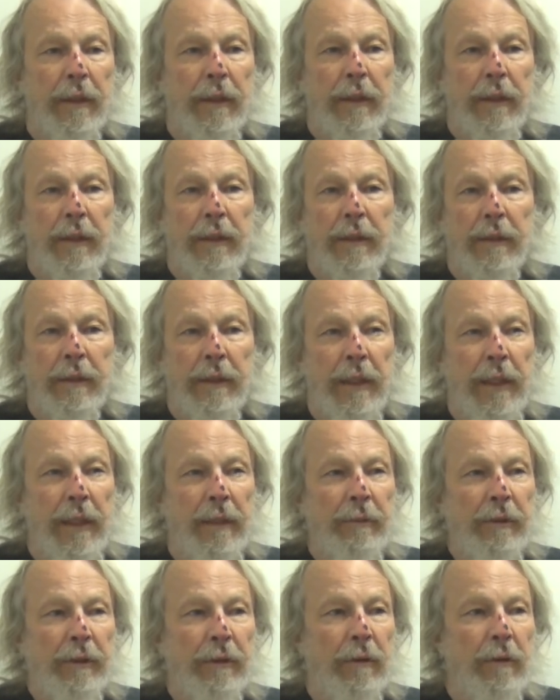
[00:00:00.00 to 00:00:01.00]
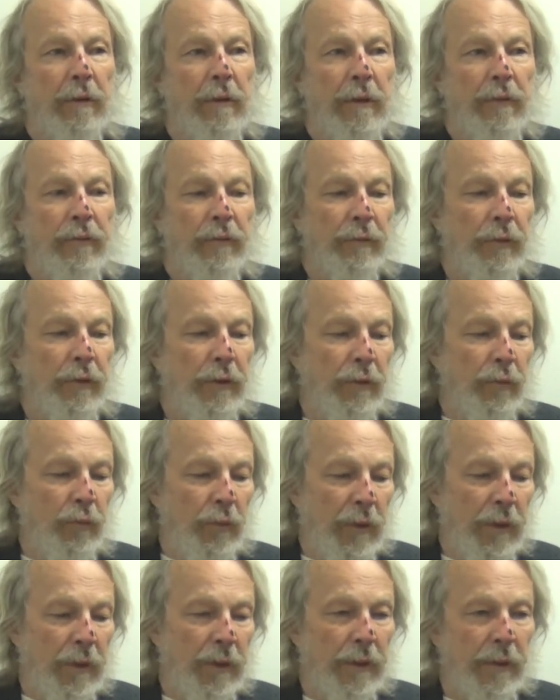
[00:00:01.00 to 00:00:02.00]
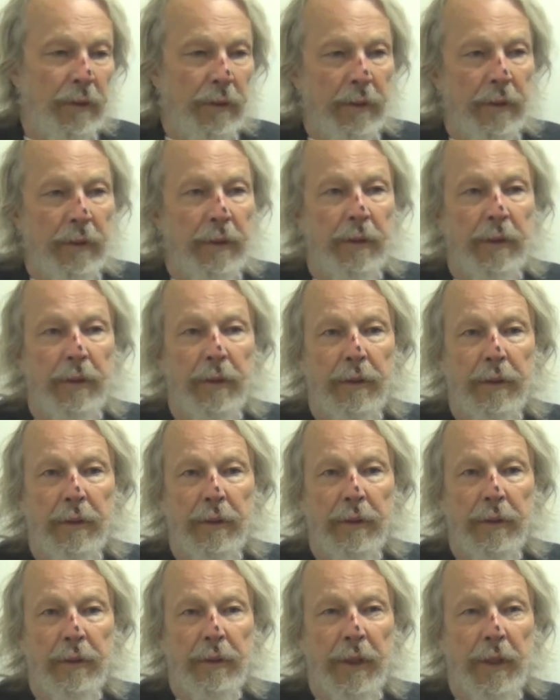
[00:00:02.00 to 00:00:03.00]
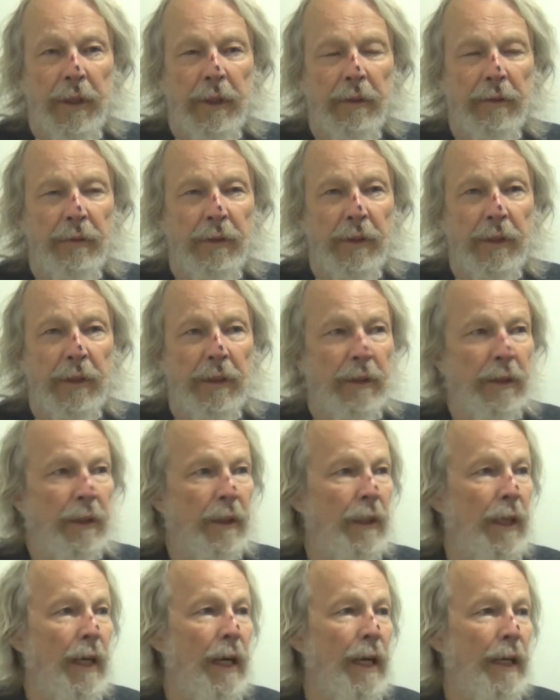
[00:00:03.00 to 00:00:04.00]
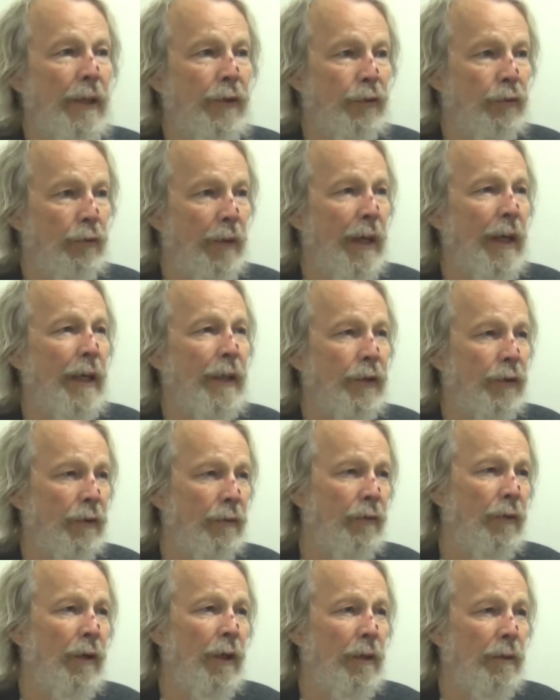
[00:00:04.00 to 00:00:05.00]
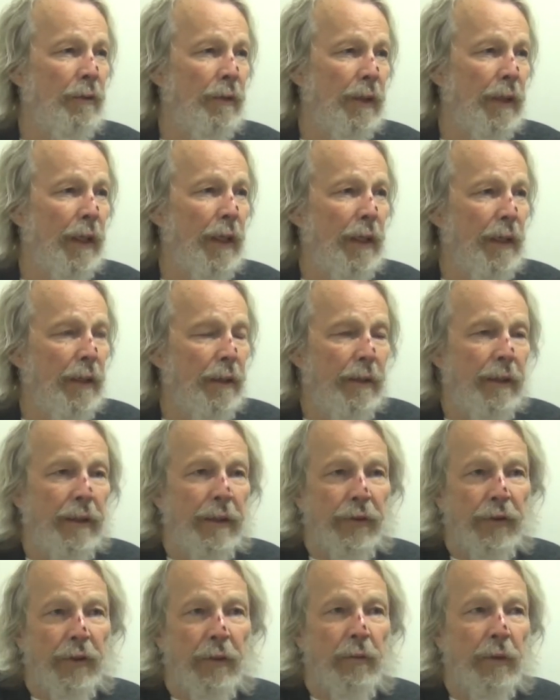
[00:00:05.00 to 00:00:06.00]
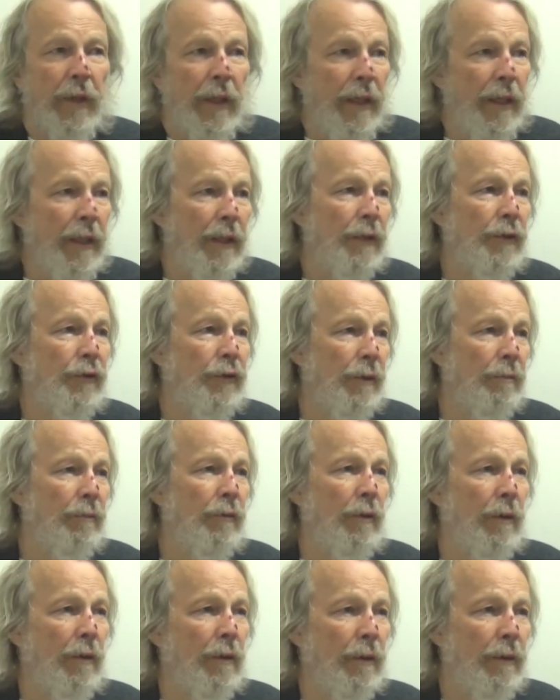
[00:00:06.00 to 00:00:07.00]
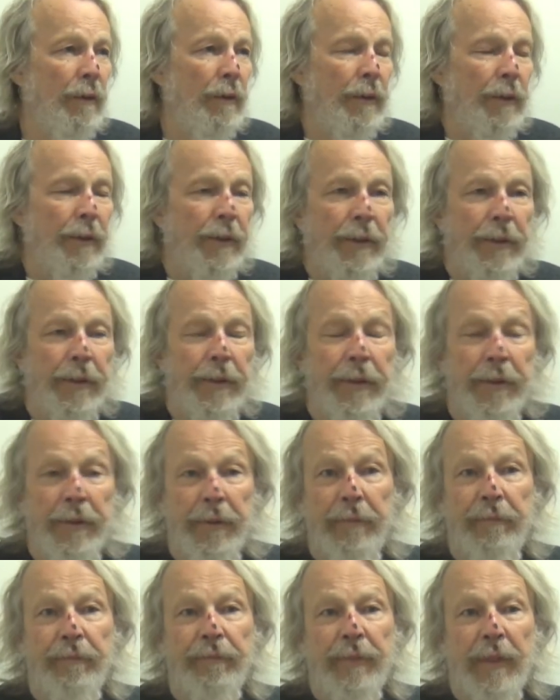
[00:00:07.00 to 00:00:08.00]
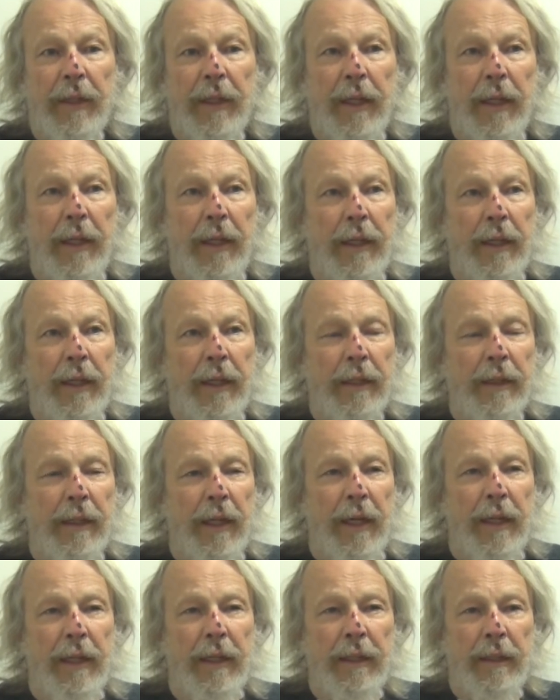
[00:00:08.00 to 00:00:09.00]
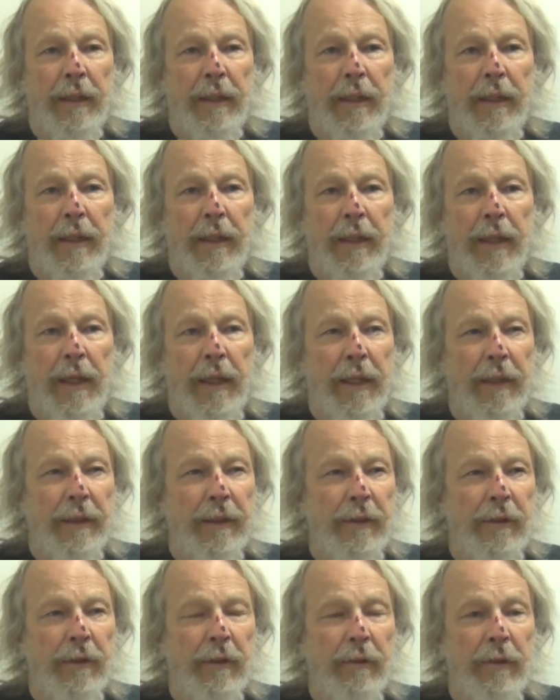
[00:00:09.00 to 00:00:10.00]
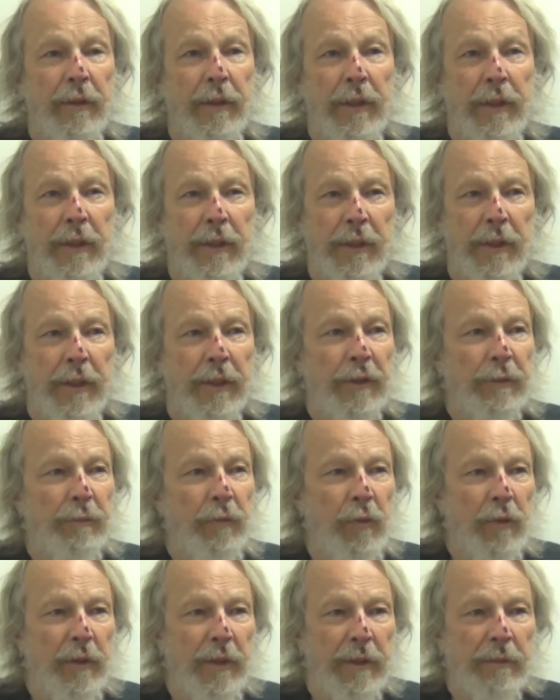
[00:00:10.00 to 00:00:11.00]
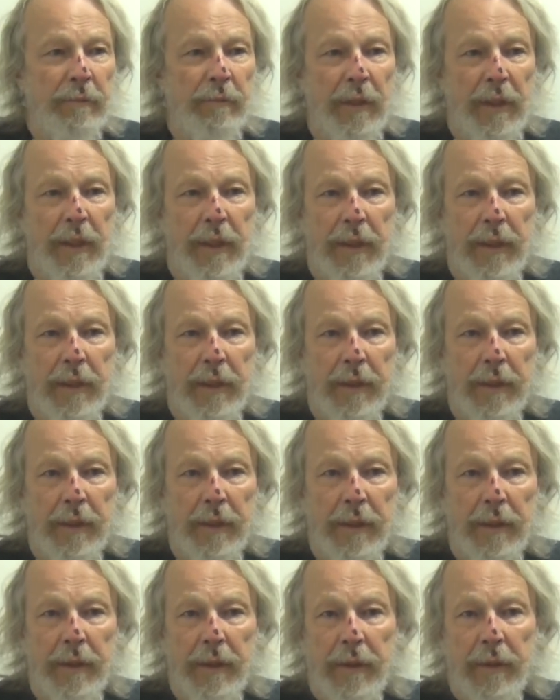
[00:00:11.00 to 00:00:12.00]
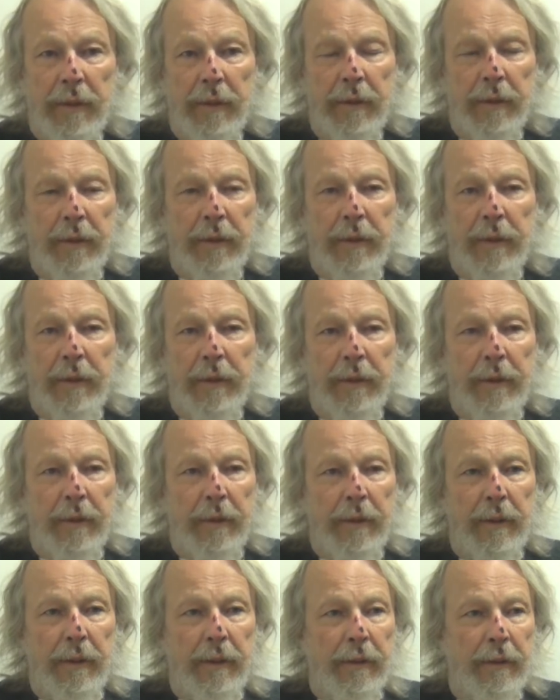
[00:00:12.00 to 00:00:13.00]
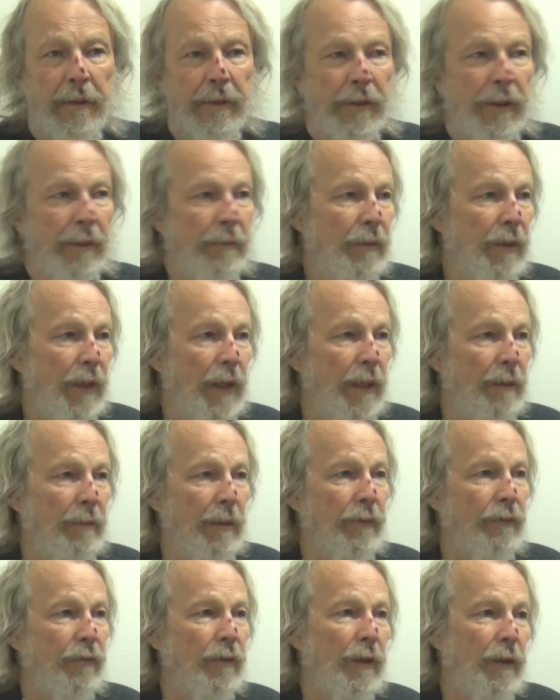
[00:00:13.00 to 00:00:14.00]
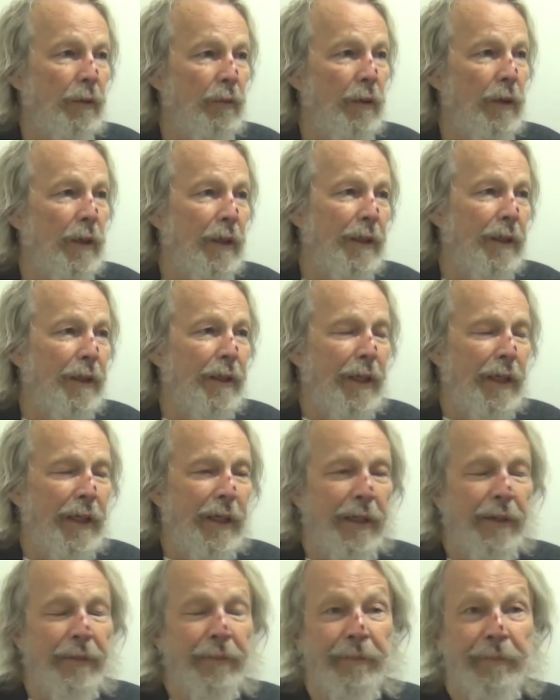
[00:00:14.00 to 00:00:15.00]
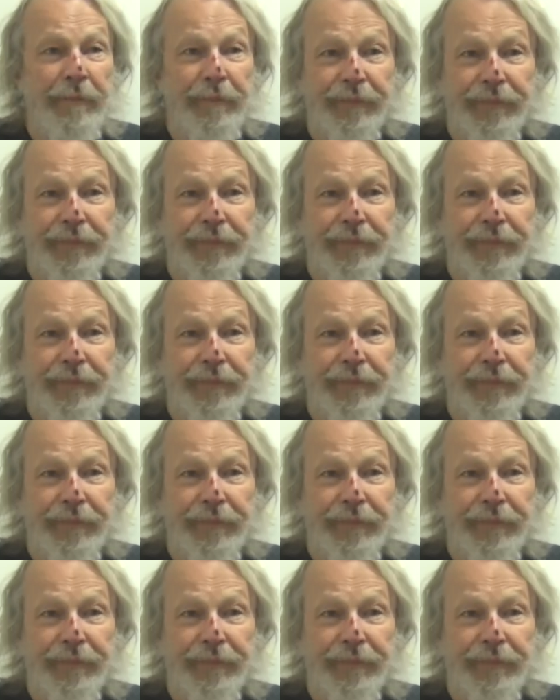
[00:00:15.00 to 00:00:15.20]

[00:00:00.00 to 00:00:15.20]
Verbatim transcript: uh, Carl from Goodwill there to get the last racks of clothing out, and so I had a zip car and I got it, and I had to turn it in the next morning by sometime I forget what, and